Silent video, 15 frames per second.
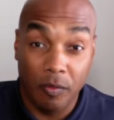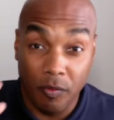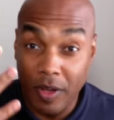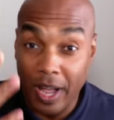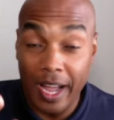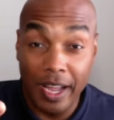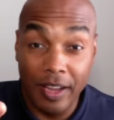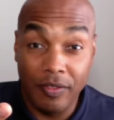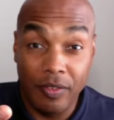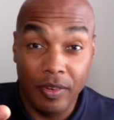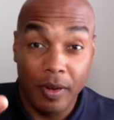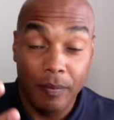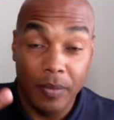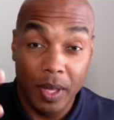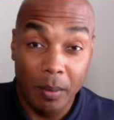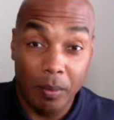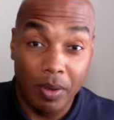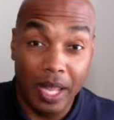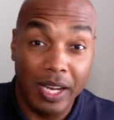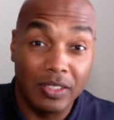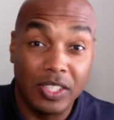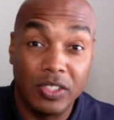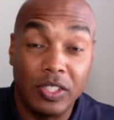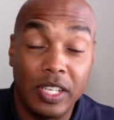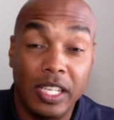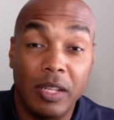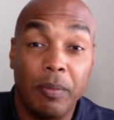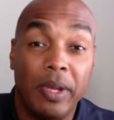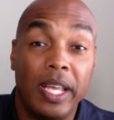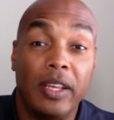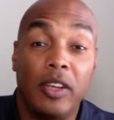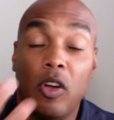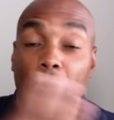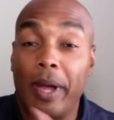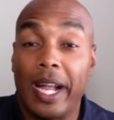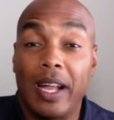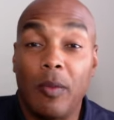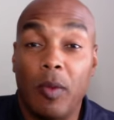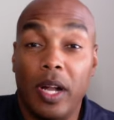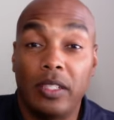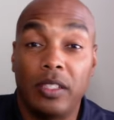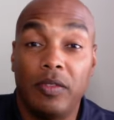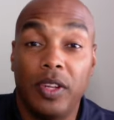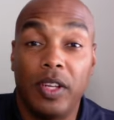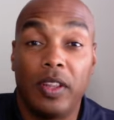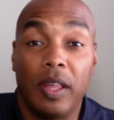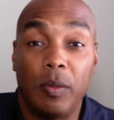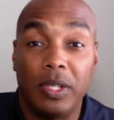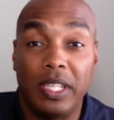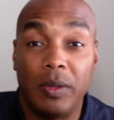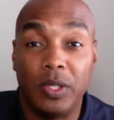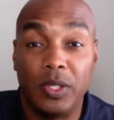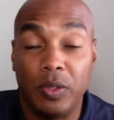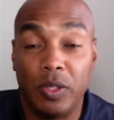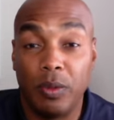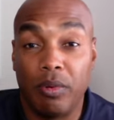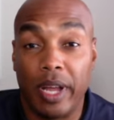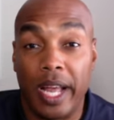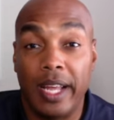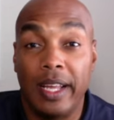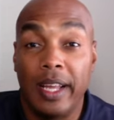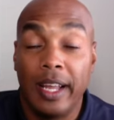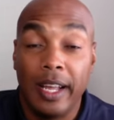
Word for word: five players that you need to meet. Go back and watch the video that we did with Judy Bradt.